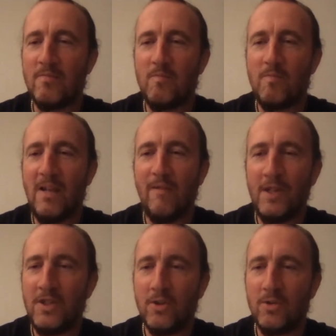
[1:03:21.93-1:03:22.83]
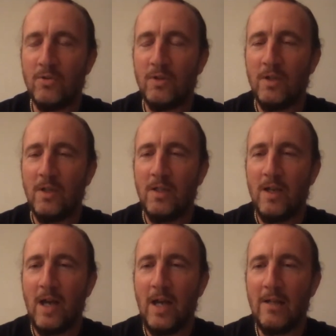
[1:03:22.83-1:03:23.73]
beneficial,
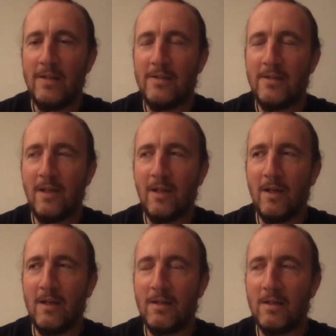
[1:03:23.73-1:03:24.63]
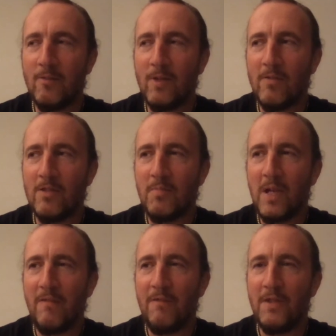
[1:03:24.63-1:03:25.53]
and whether it's
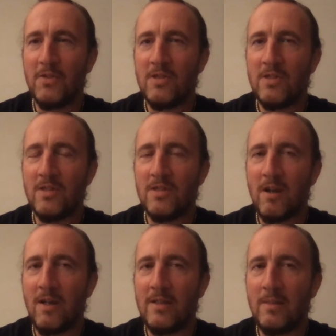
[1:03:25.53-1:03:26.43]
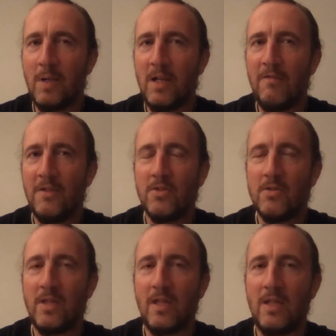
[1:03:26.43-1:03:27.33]
beneficial to society, beneficial to
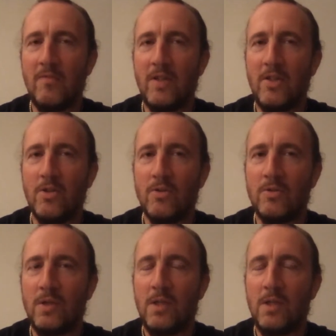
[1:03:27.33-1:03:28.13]
the individual,